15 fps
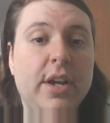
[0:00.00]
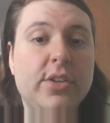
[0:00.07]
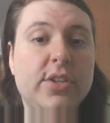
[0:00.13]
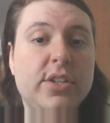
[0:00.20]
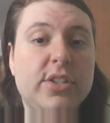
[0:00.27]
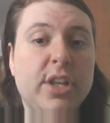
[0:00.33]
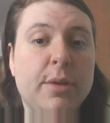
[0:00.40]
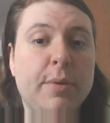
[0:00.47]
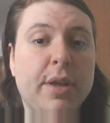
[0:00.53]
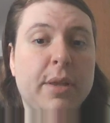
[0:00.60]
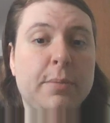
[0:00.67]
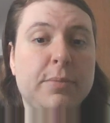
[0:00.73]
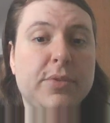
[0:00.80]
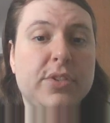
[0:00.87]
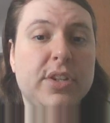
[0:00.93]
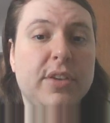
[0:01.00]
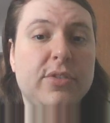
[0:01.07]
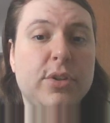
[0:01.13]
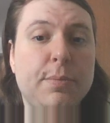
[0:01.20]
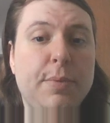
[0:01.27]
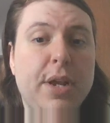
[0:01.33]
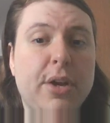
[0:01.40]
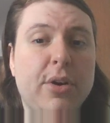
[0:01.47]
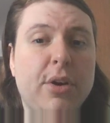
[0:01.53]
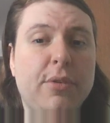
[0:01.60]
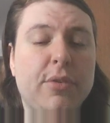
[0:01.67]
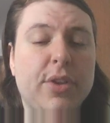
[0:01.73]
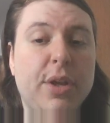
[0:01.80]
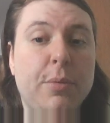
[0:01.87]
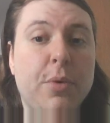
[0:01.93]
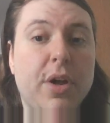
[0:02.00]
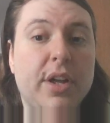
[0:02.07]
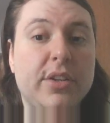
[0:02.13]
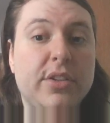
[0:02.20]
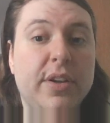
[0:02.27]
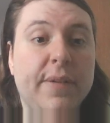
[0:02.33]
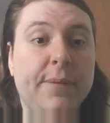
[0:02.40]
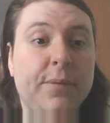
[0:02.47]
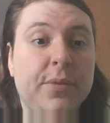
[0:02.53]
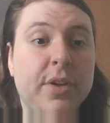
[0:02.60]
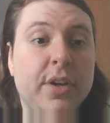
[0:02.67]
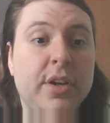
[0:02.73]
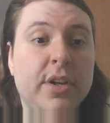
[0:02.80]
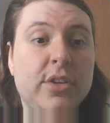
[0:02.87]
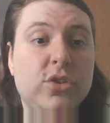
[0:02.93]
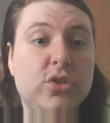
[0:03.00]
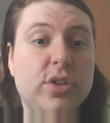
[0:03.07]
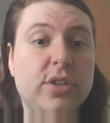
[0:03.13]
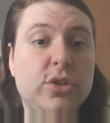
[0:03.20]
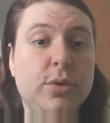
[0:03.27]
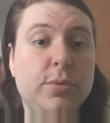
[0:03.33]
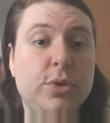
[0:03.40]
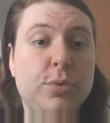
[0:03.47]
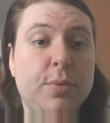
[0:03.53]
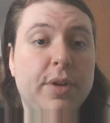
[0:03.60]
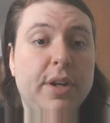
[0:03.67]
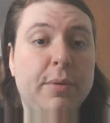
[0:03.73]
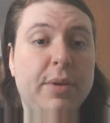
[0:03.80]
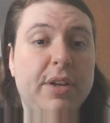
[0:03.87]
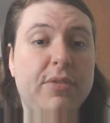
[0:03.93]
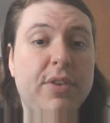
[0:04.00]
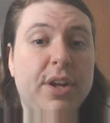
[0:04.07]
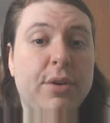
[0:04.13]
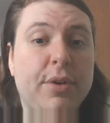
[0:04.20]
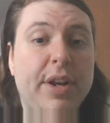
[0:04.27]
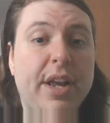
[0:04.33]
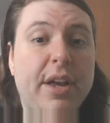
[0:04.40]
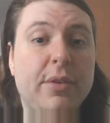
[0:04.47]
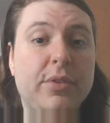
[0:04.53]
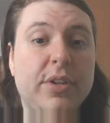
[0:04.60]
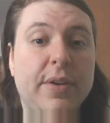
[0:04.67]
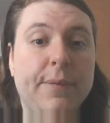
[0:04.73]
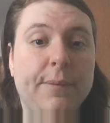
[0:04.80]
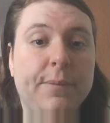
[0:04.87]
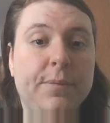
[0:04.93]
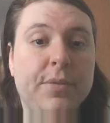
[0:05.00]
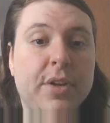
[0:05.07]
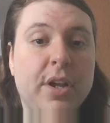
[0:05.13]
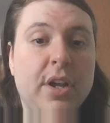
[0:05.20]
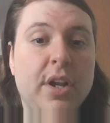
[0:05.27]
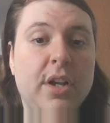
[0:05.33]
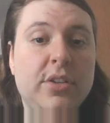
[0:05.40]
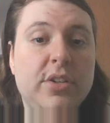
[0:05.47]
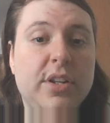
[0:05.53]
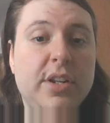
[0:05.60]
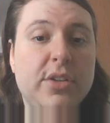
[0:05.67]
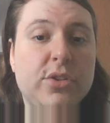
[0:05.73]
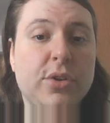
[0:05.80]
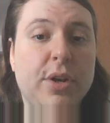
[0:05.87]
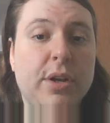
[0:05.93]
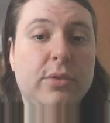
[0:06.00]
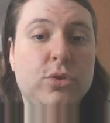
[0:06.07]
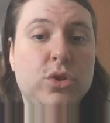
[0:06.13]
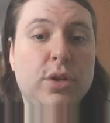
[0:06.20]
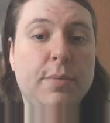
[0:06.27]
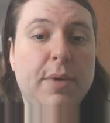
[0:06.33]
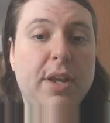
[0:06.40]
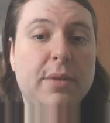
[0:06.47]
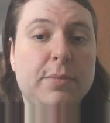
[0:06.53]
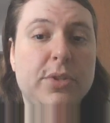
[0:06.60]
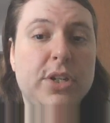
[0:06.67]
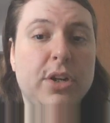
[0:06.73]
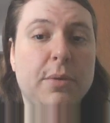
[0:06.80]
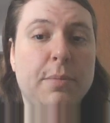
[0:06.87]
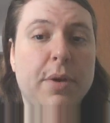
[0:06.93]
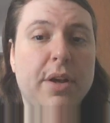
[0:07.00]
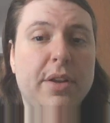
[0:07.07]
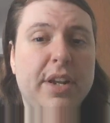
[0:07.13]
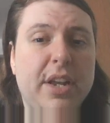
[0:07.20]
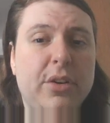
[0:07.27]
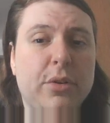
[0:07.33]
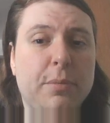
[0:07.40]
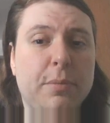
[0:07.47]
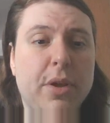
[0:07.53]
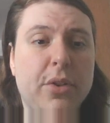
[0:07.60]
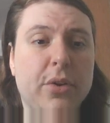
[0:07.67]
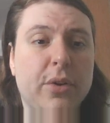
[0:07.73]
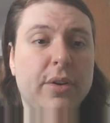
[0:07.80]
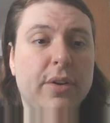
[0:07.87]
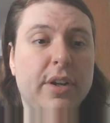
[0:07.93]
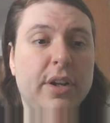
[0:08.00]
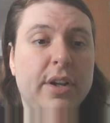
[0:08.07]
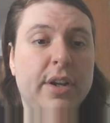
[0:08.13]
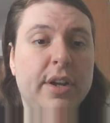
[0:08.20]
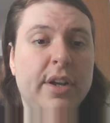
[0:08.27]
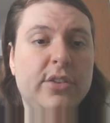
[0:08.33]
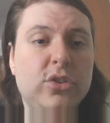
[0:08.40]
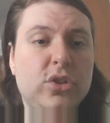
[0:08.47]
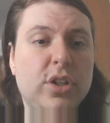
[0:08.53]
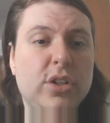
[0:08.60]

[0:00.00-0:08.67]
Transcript: He says they can make themselves appear however they want. She says she was running when he figured it out. Dean asks her how she made him see her body and her mother. She